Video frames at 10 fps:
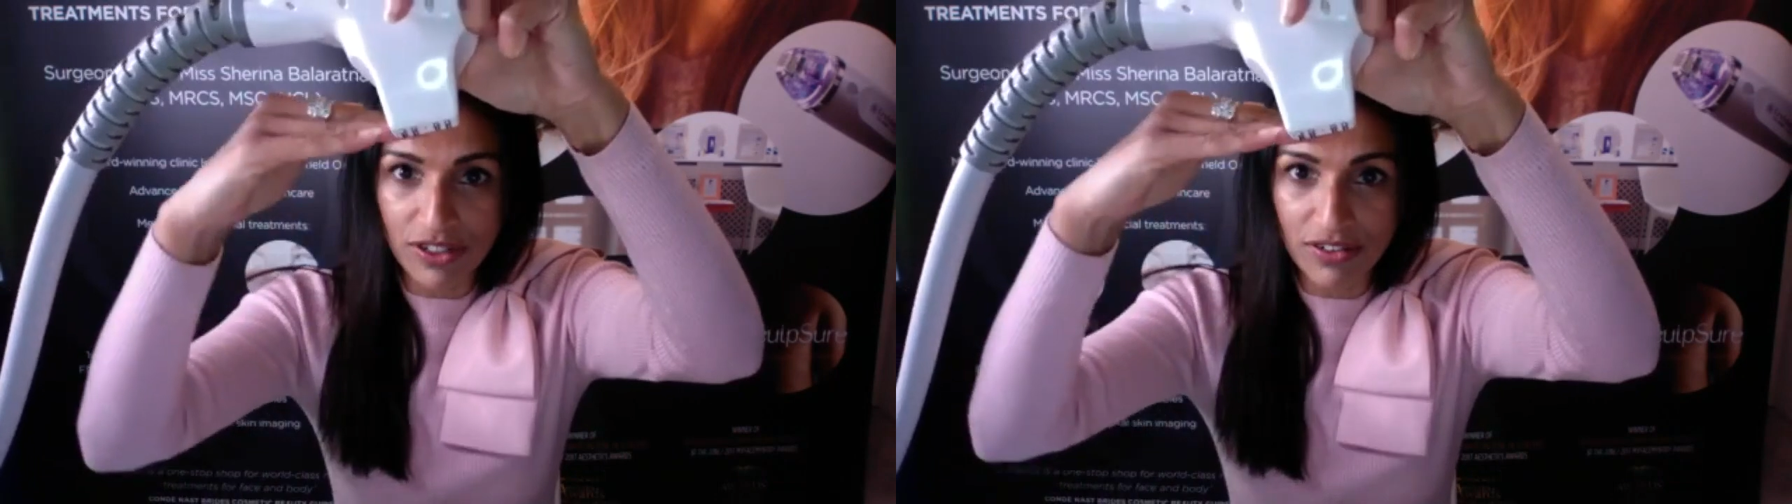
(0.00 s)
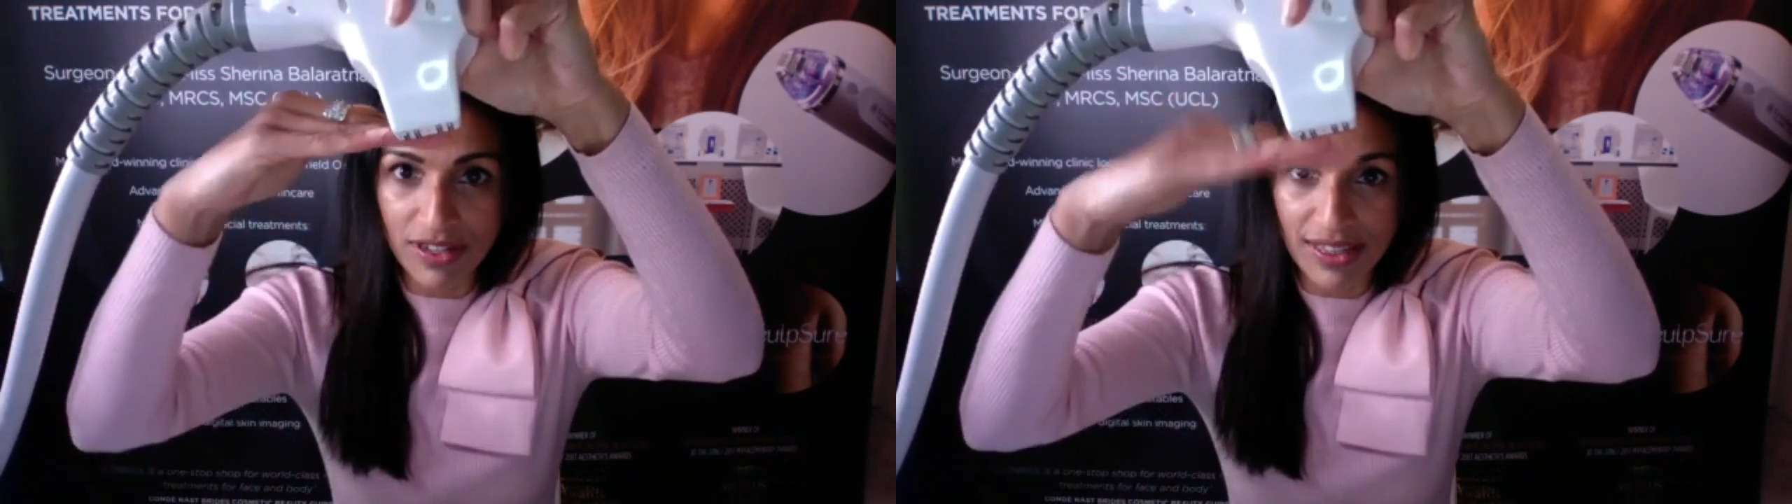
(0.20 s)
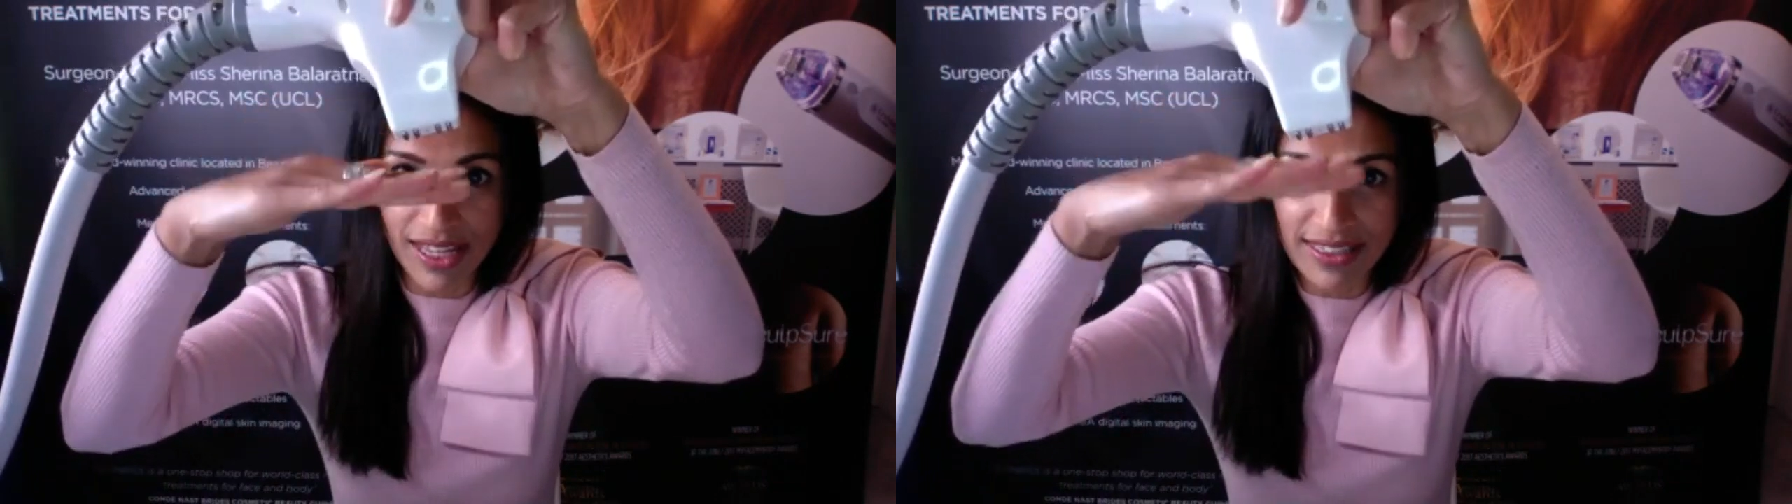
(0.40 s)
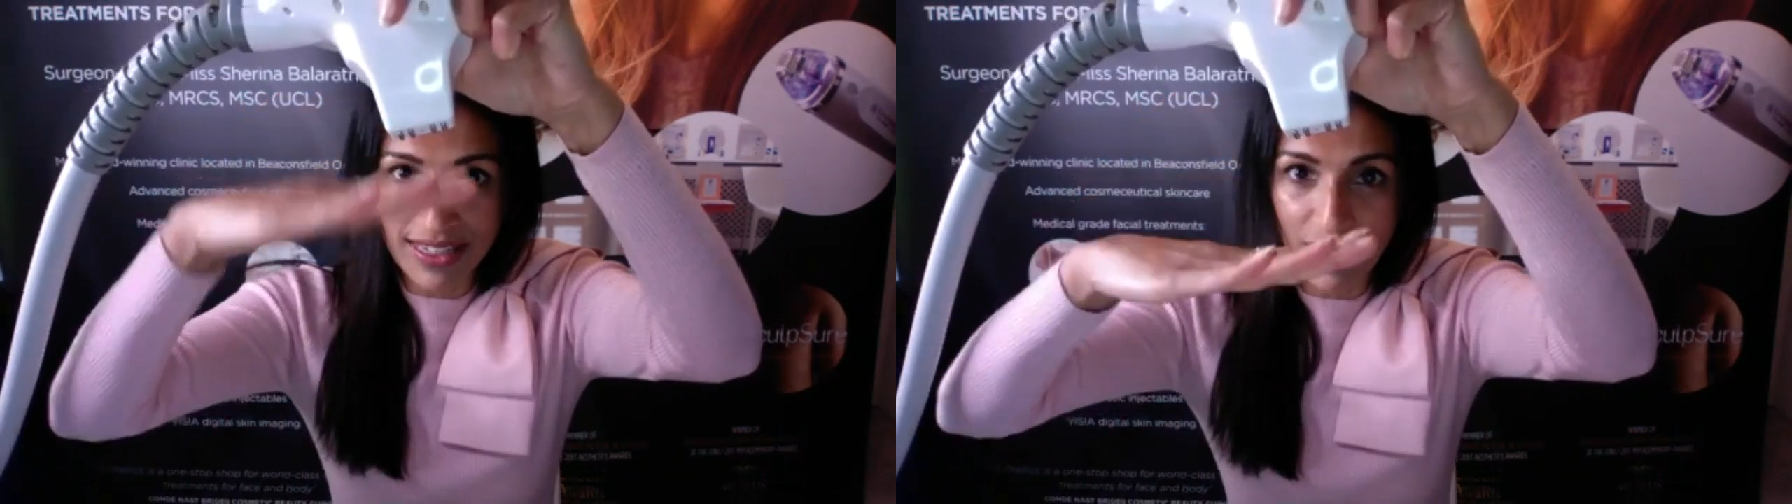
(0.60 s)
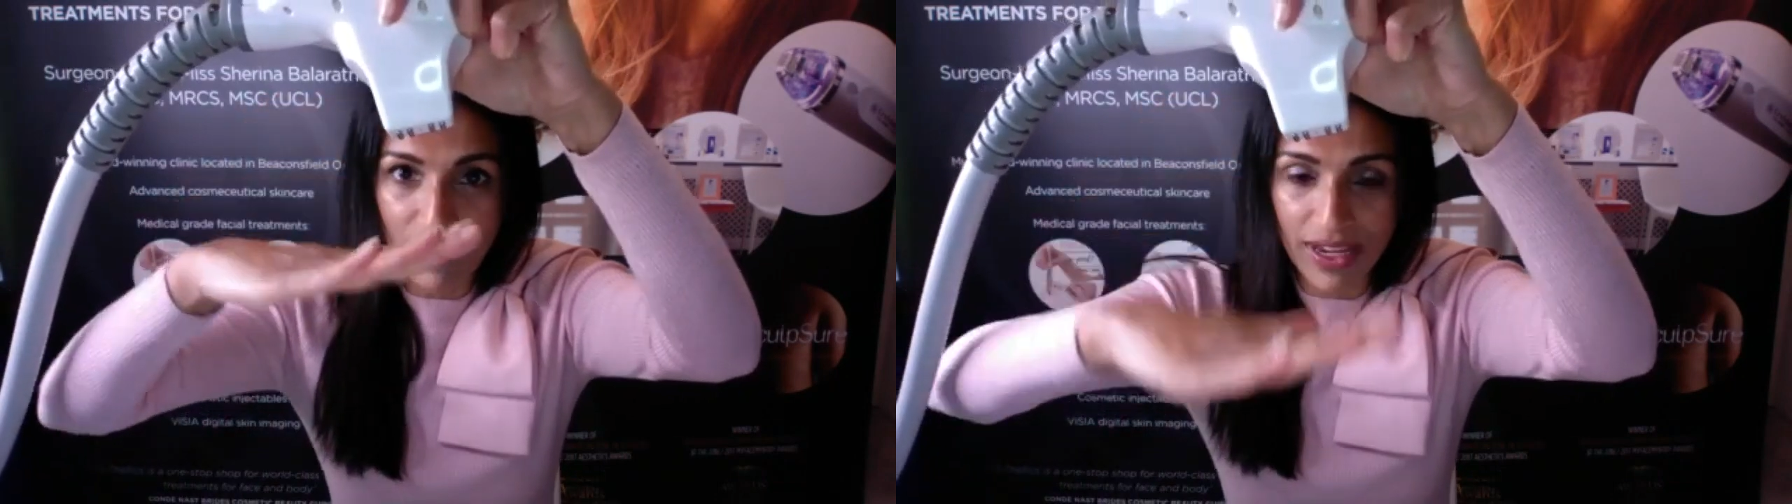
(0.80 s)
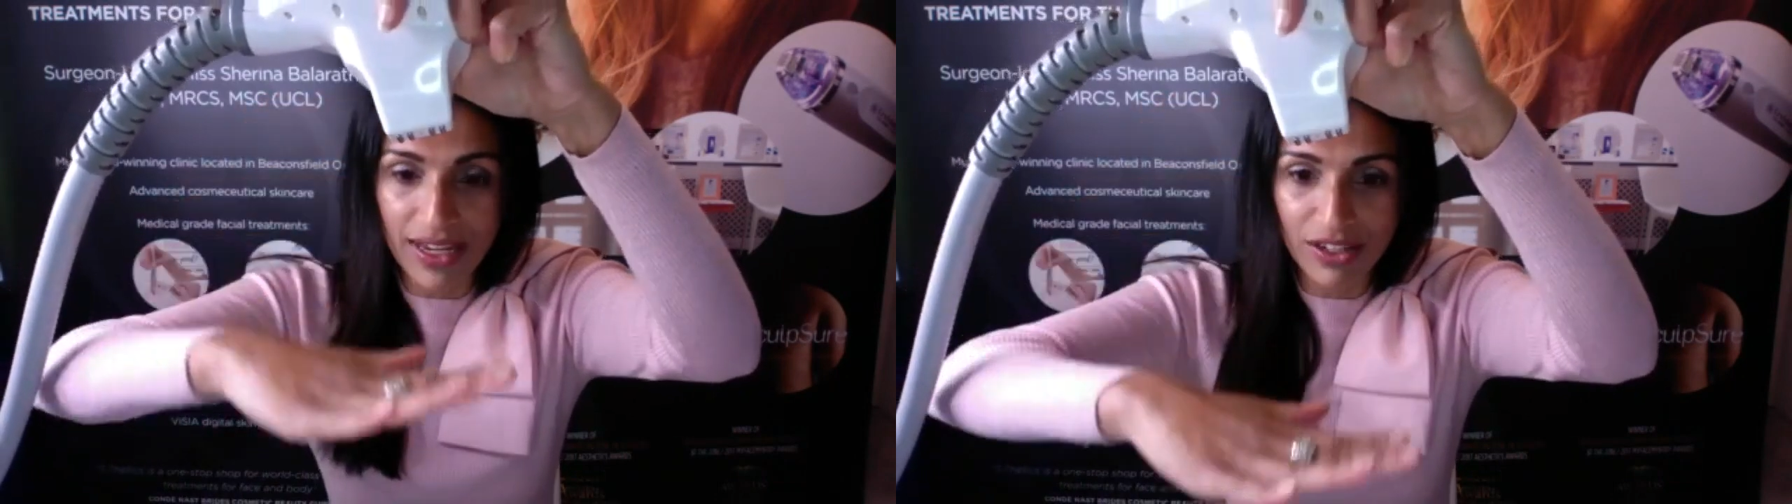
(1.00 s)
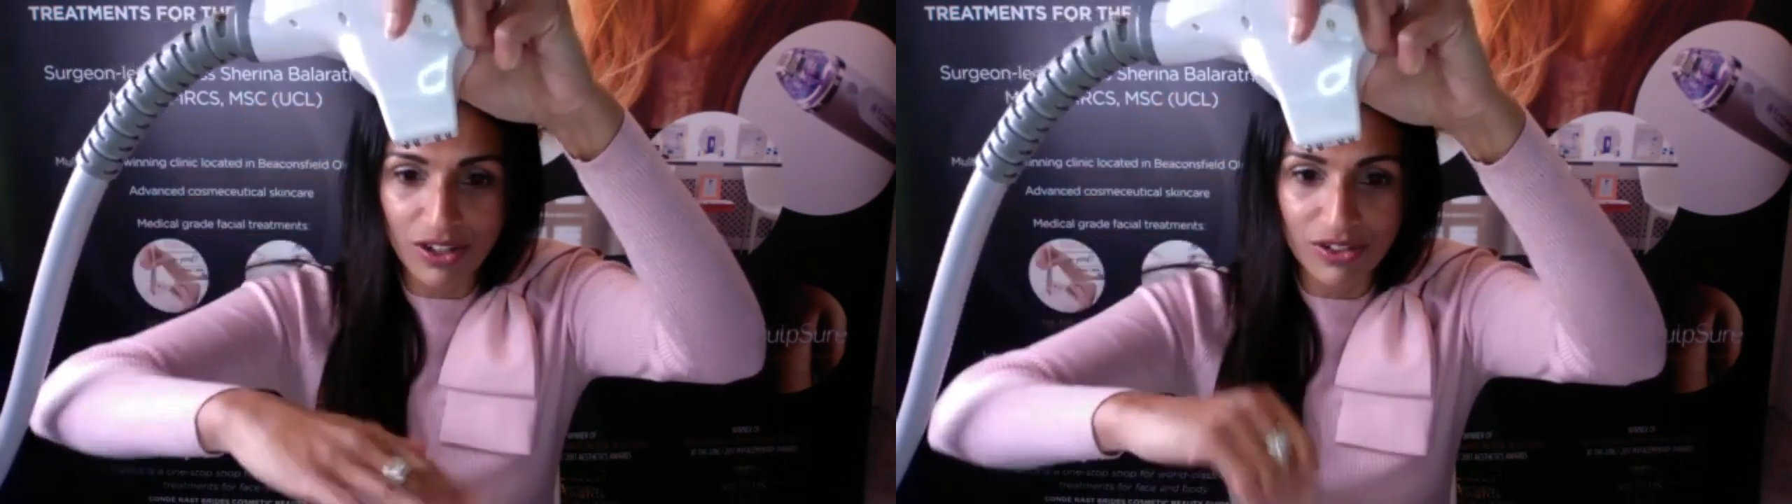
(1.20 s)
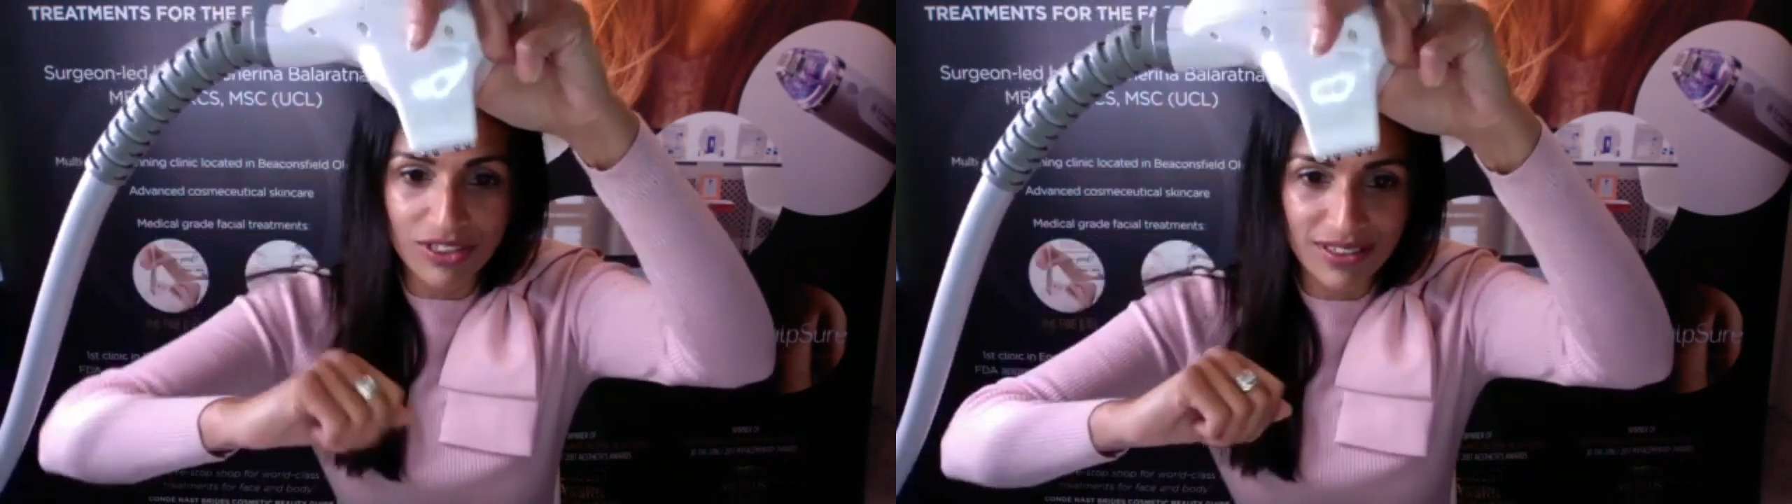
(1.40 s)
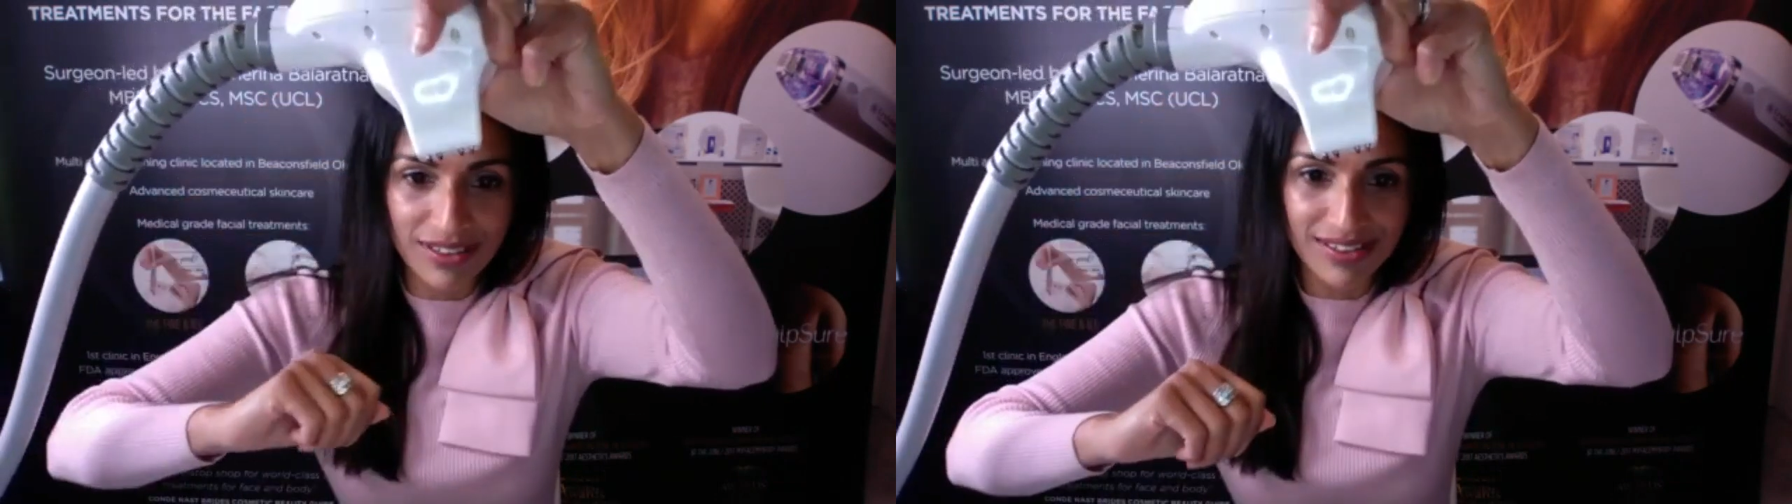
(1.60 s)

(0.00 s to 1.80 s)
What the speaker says: other, and that's how it goes.